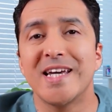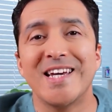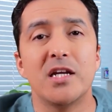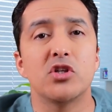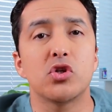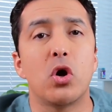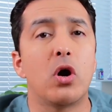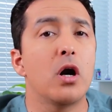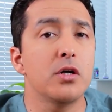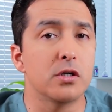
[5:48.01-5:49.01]
it is
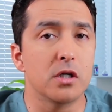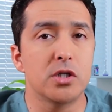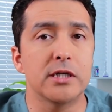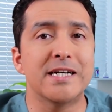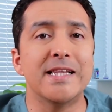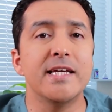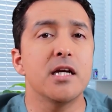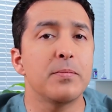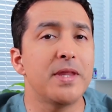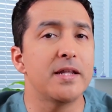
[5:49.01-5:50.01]
harder to
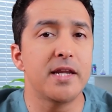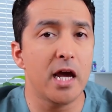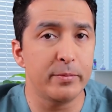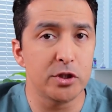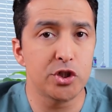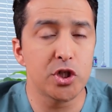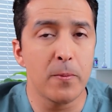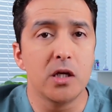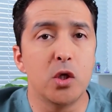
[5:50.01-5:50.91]
clean up that damage.